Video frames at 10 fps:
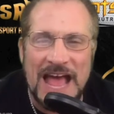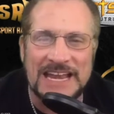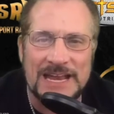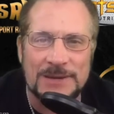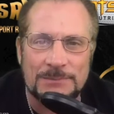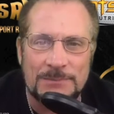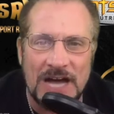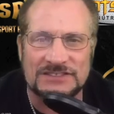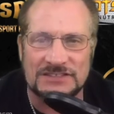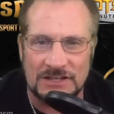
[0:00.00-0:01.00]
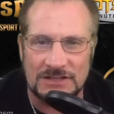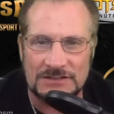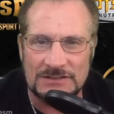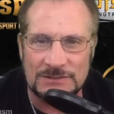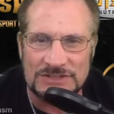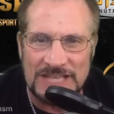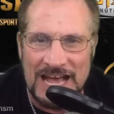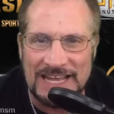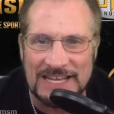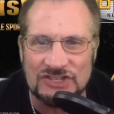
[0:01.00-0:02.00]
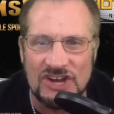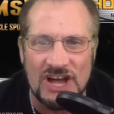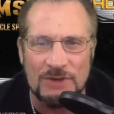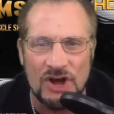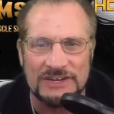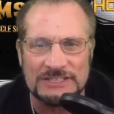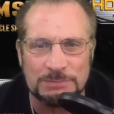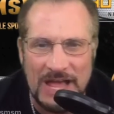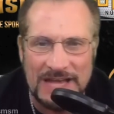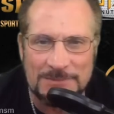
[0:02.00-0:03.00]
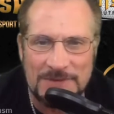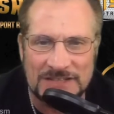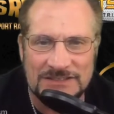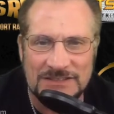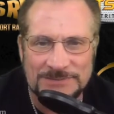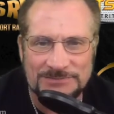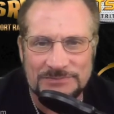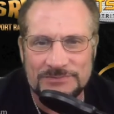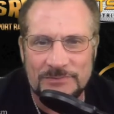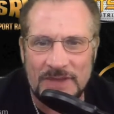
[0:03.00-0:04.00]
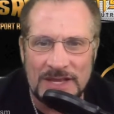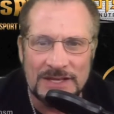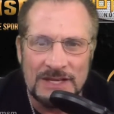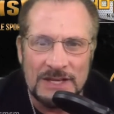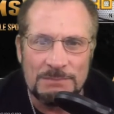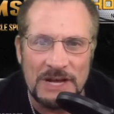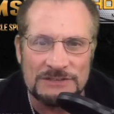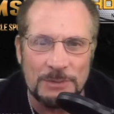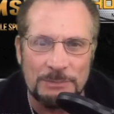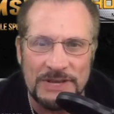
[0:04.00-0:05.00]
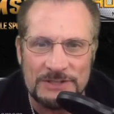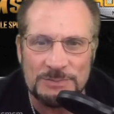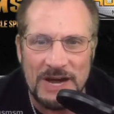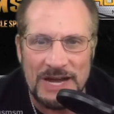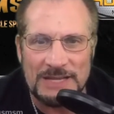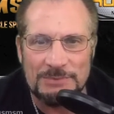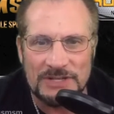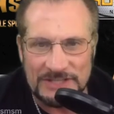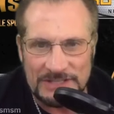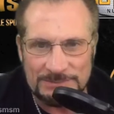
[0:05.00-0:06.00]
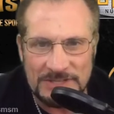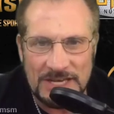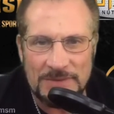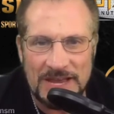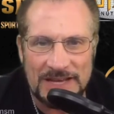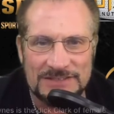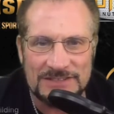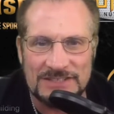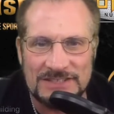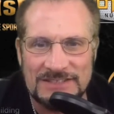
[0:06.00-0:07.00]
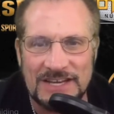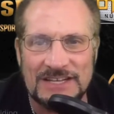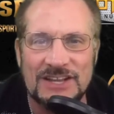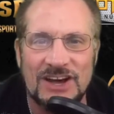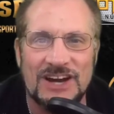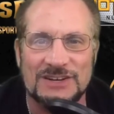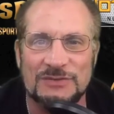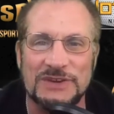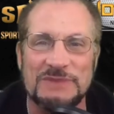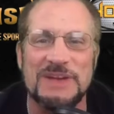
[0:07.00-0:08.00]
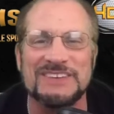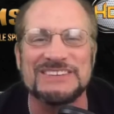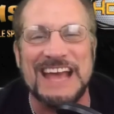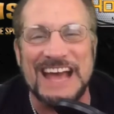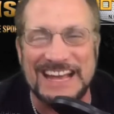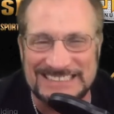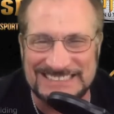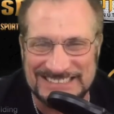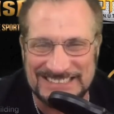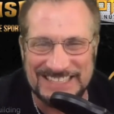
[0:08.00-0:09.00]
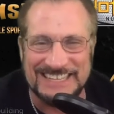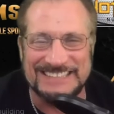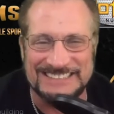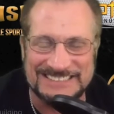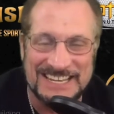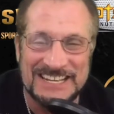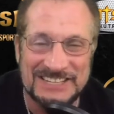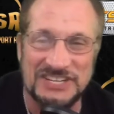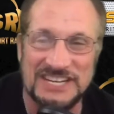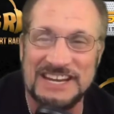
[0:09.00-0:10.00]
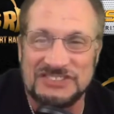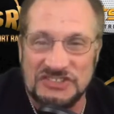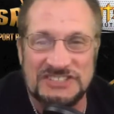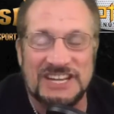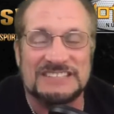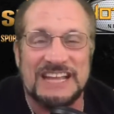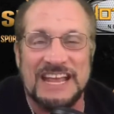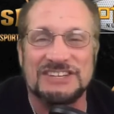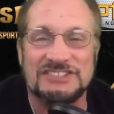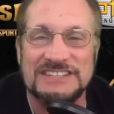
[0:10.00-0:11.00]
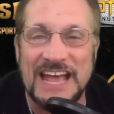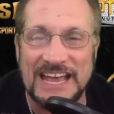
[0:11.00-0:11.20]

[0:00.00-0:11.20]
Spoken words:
Muscle. Was that it, John Morris? Planet Muscle? Muscle Piss Bodybuilding. Kim Haynes is the Dick Clark of female. Yes, she is. She is. She doesn't age a day.